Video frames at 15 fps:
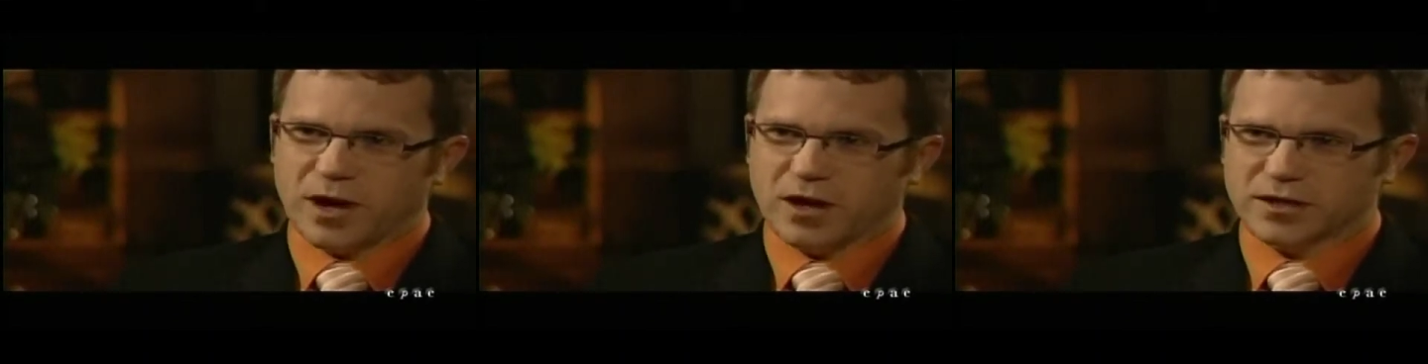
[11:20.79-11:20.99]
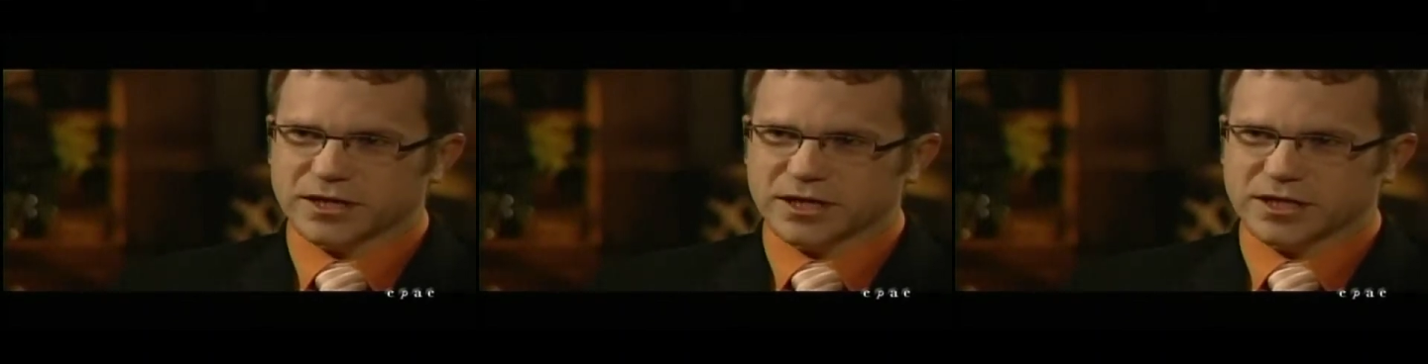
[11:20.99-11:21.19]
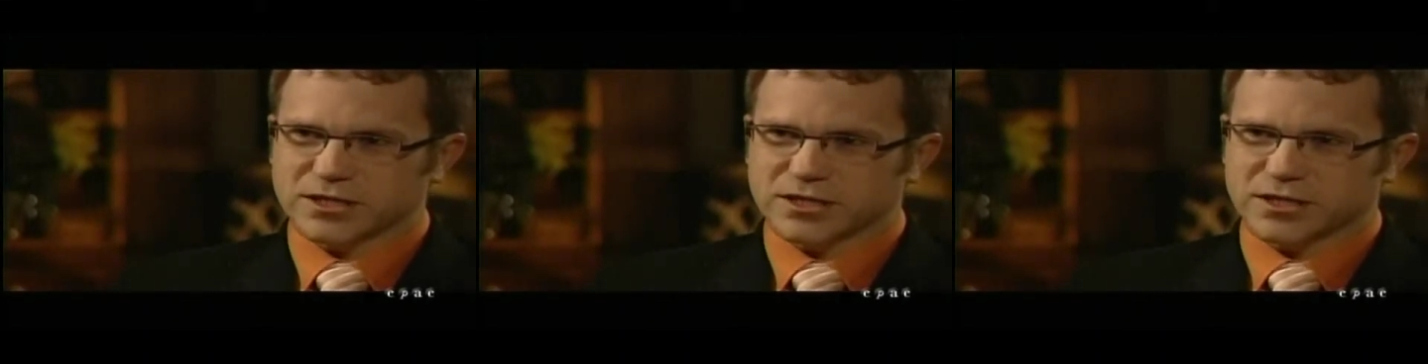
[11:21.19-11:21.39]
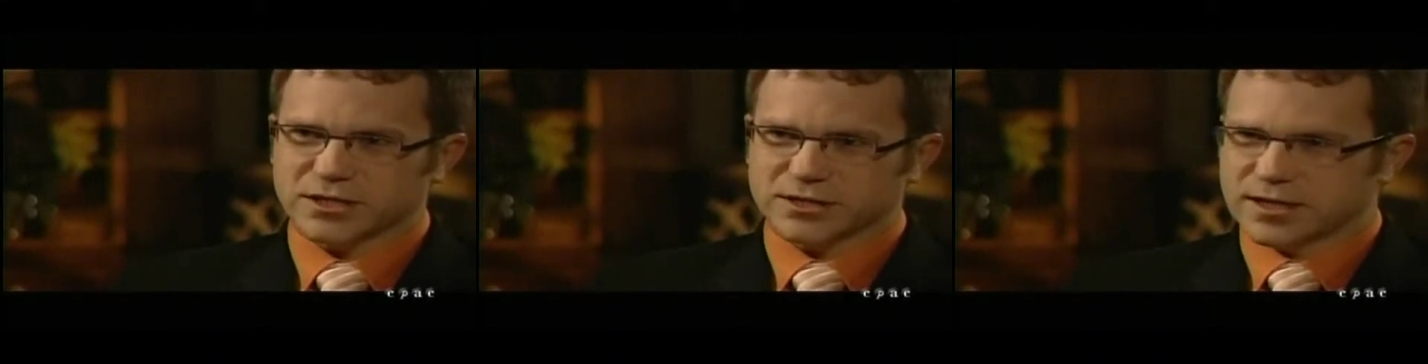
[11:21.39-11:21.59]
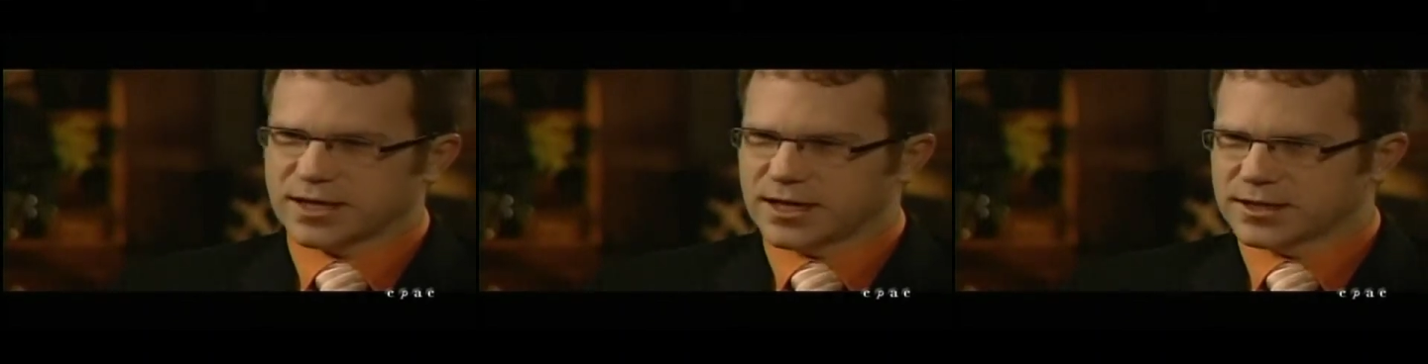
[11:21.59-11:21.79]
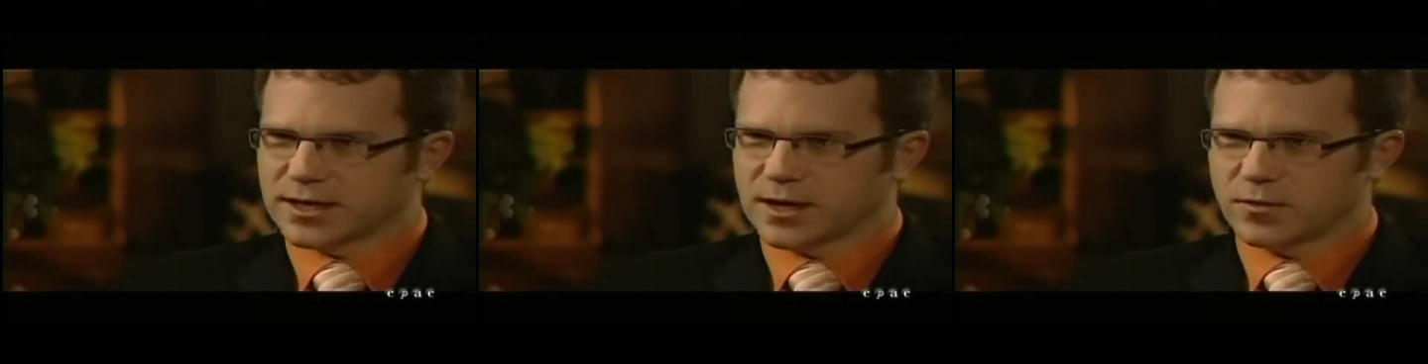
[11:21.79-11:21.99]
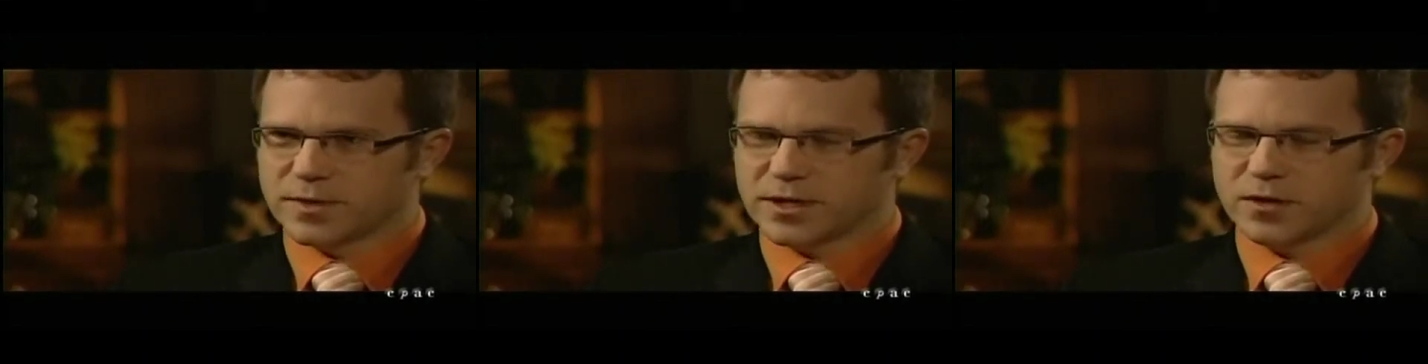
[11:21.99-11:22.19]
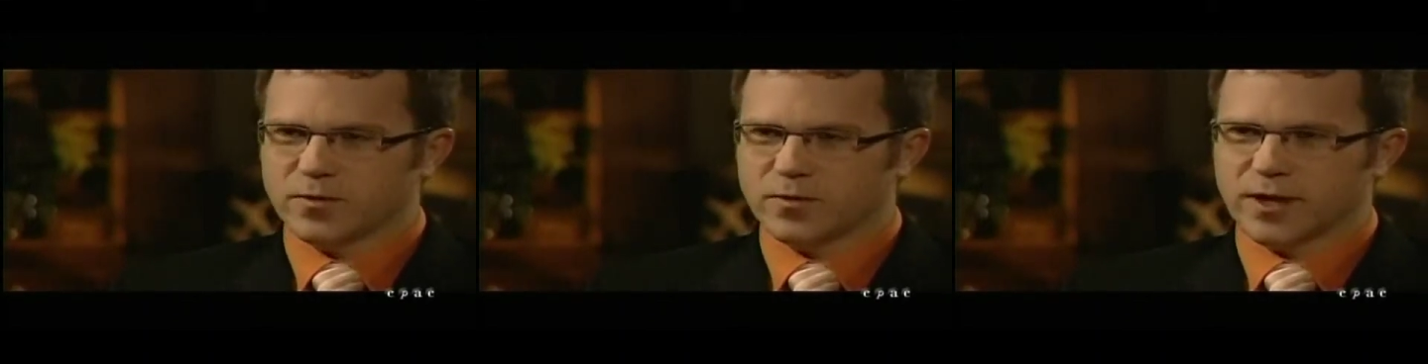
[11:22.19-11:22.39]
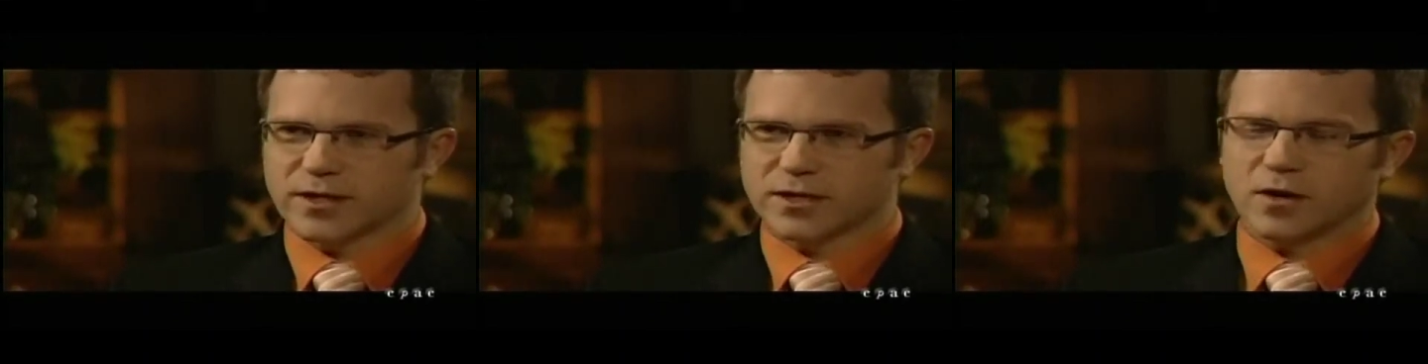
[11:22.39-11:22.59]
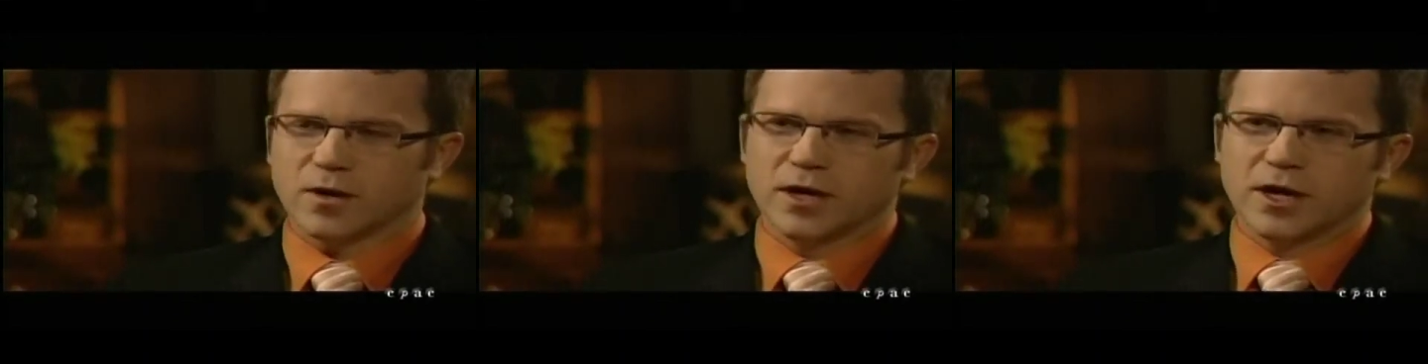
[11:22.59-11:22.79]
politics because I thought that would be a way
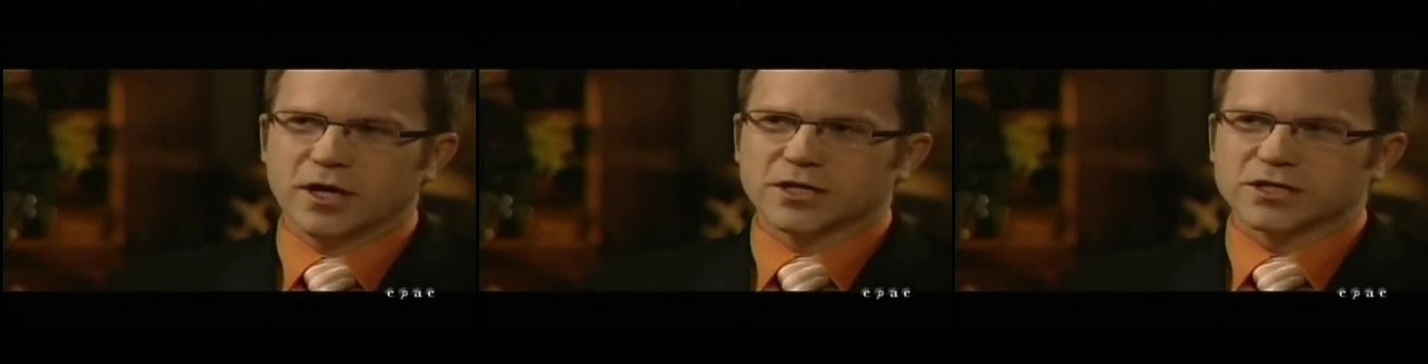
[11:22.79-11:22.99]
to go.